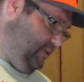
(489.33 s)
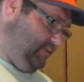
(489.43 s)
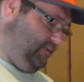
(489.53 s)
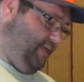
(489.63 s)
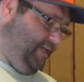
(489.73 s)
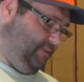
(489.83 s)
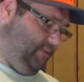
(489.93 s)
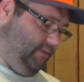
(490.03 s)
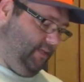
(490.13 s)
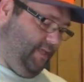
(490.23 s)
this nice
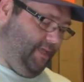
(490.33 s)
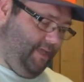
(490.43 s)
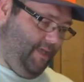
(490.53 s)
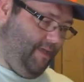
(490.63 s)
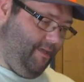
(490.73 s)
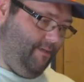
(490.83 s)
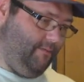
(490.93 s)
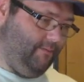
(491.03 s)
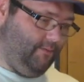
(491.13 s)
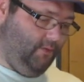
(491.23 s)
looking
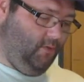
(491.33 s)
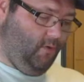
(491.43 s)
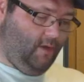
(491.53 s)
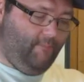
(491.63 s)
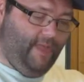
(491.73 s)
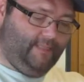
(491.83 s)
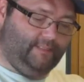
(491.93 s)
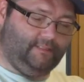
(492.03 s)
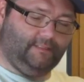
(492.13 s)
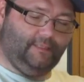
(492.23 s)
New York
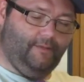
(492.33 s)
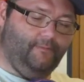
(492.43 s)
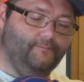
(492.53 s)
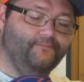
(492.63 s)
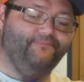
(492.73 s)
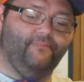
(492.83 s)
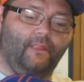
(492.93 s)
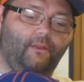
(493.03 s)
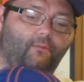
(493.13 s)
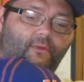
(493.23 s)
Mets
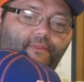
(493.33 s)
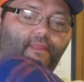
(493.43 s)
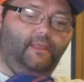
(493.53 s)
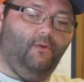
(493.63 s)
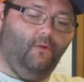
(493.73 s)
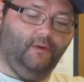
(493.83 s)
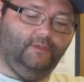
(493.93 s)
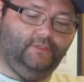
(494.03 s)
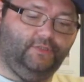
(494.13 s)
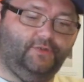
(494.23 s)
with the
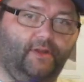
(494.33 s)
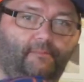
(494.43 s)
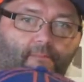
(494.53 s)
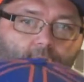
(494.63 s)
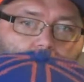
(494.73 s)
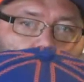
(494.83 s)
orange trim.